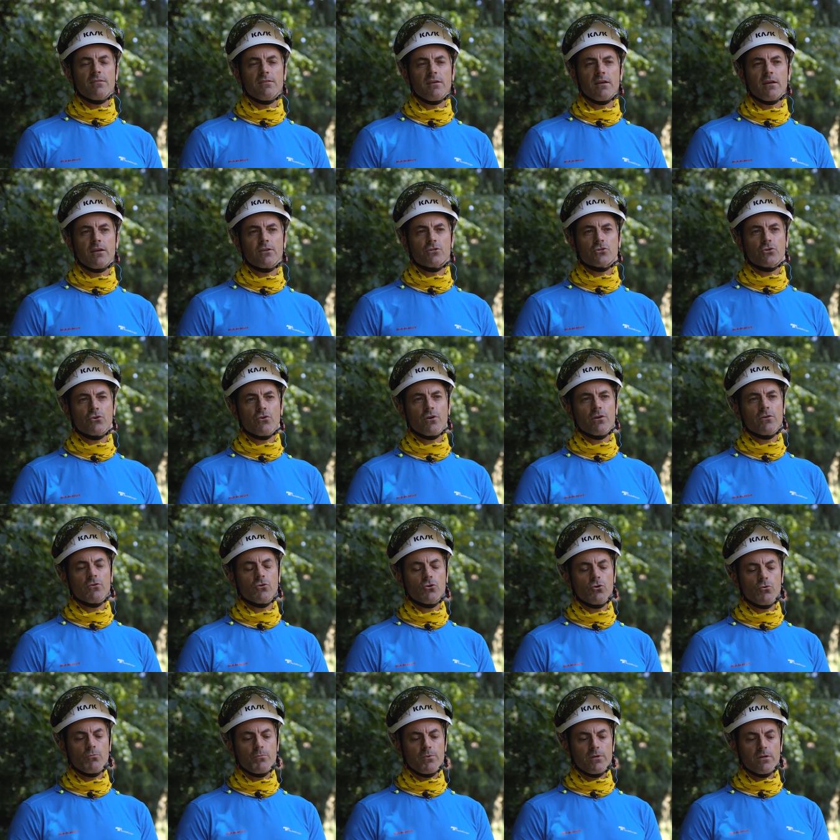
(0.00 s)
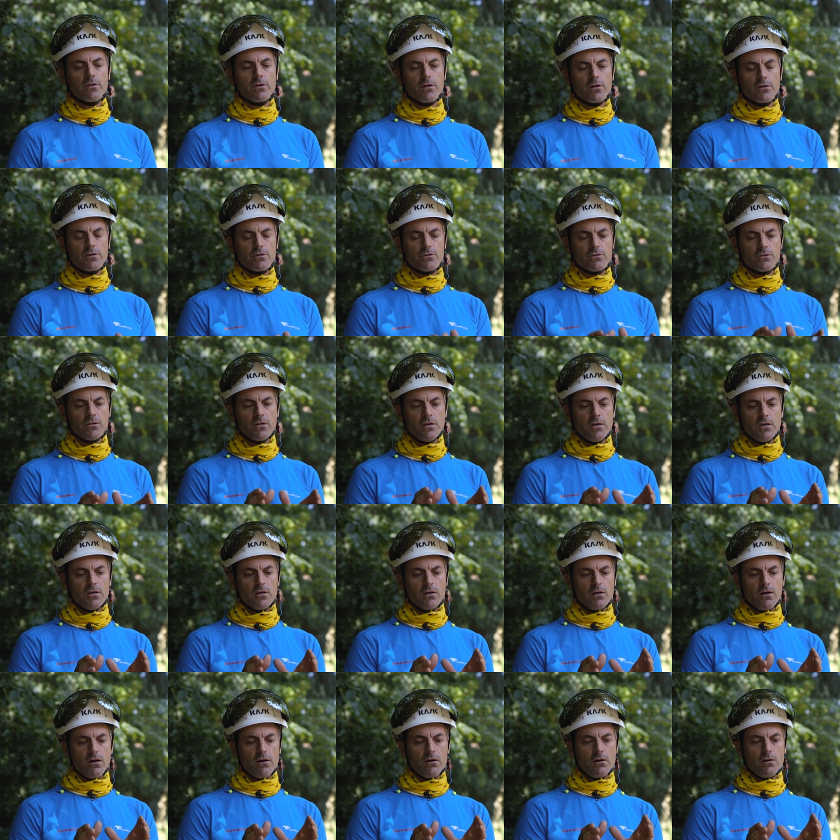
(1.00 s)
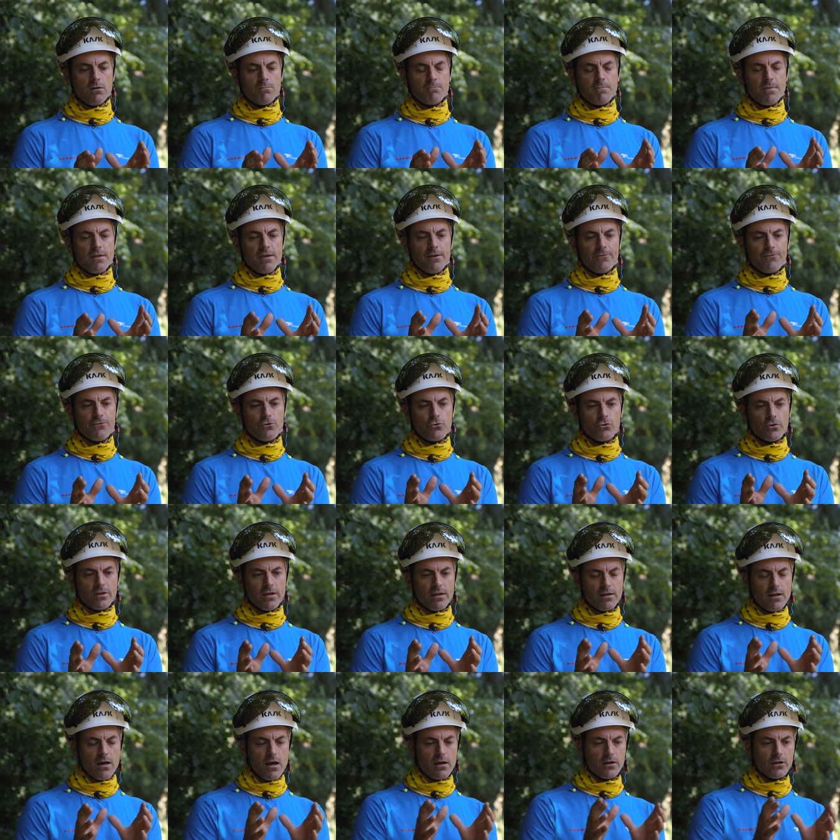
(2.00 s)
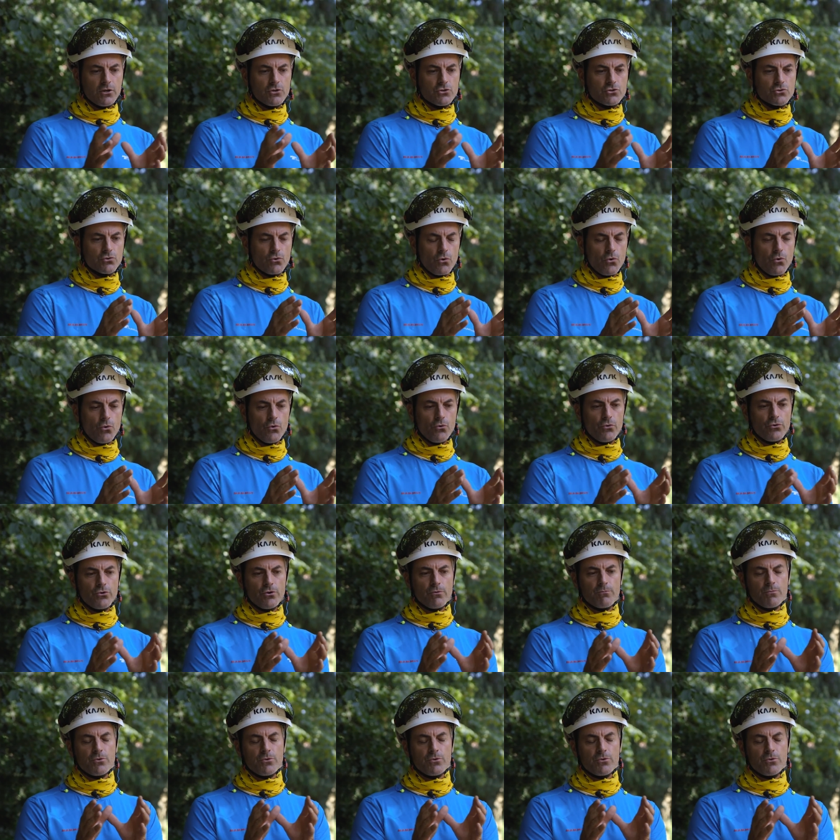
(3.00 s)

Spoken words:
think it's critical because if you cannot control your